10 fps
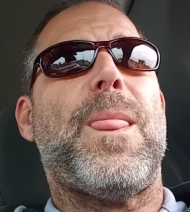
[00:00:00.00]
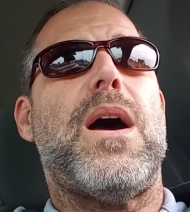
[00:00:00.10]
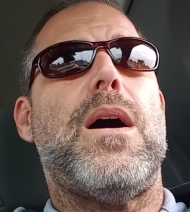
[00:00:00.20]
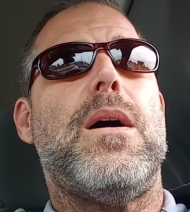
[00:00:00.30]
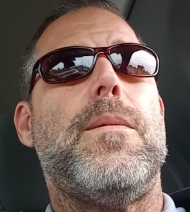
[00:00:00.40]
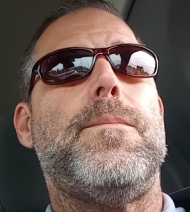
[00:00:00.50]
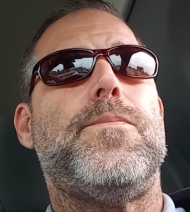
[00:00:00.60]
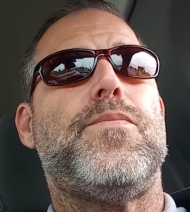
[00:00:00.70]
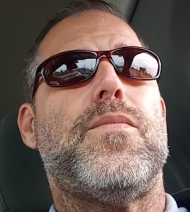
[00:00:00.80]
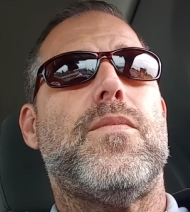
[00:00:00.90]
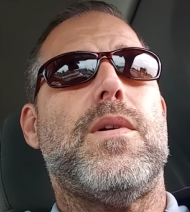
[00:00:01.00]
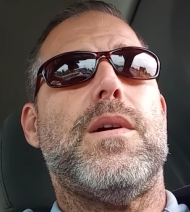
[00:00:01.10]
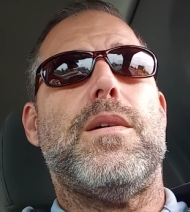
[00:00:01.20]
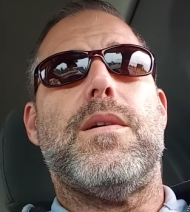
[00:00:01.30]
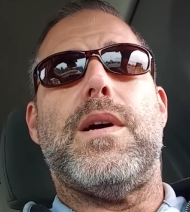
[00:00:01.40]
um,
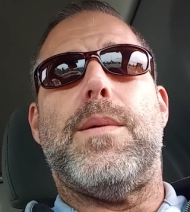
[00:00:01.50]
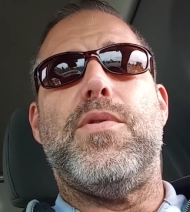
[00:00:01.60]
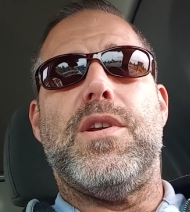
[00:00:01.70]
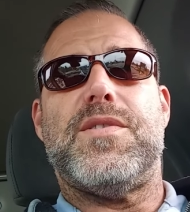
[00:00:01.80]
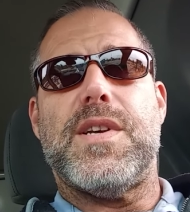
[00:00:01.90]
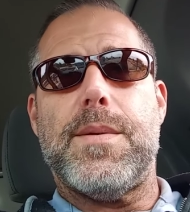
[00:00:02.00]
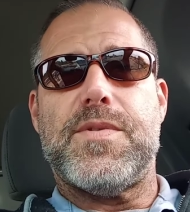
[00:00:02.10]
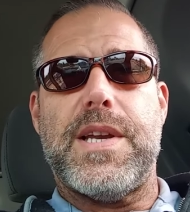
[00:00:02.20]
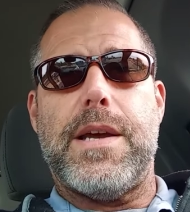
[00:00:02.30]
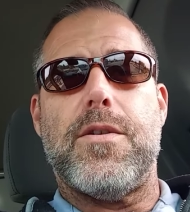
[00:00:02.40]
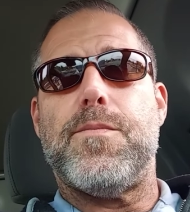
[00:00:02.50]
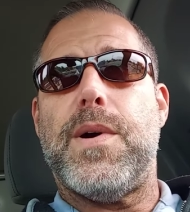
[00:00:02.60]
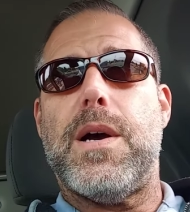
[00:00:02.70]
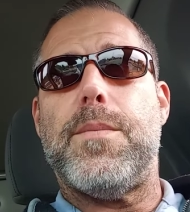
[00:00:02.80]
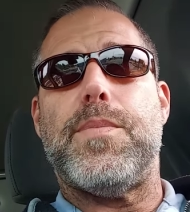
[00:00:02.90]
I put a substandard
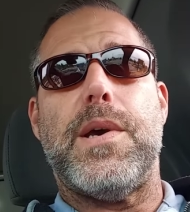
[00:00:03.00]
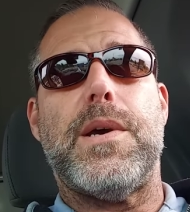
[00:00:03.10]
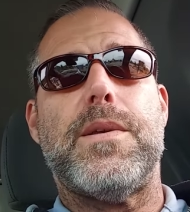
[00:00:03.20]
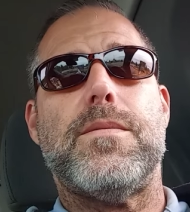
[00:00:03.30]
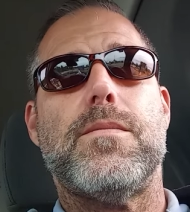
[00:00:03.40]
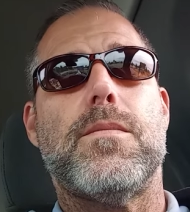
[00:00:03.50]
pump in